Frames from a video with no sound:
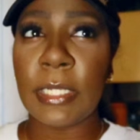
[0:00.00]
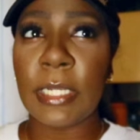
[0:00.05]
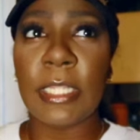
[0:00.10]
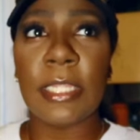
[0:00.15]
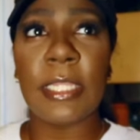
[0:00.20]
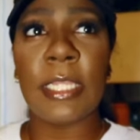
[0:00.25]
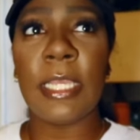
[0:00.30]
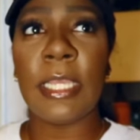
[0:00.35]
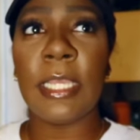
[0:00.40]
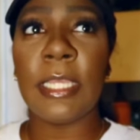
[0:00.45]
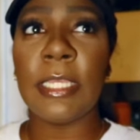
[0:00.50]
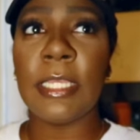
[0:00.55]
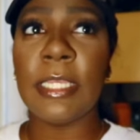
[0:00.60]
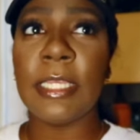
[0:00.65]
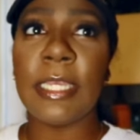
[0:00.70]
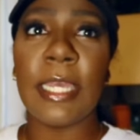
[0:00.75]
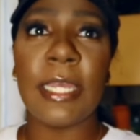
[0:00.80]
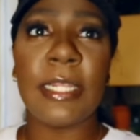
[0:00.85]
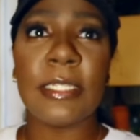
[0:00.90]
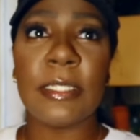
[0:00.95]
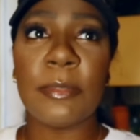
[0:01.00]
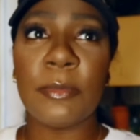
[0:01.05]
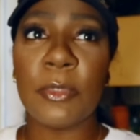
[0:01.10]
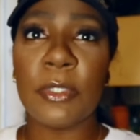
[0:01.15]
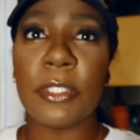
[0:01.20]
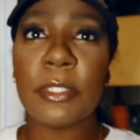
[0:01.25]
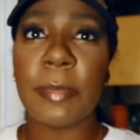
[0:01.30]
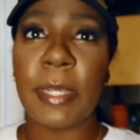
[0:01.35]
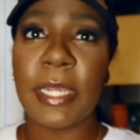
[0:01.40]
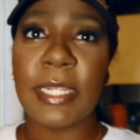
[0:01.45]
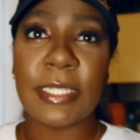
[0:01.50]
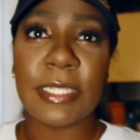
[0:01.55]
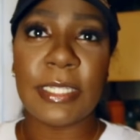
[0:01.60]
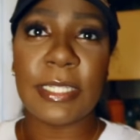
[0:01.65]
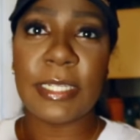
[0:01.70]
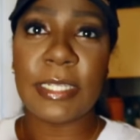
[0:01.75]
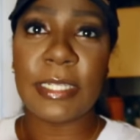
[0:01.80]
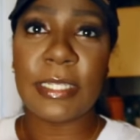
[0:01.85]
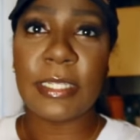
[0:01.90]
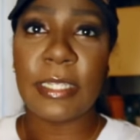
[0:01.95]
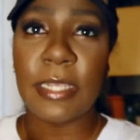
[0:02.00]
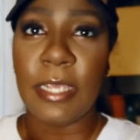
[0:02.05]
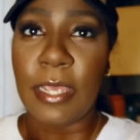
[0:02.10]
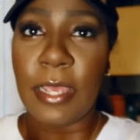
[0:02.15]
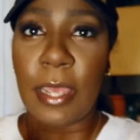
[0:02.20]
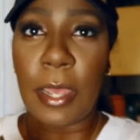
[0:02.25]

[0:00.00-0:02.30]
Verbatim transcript: anything. Got some responses.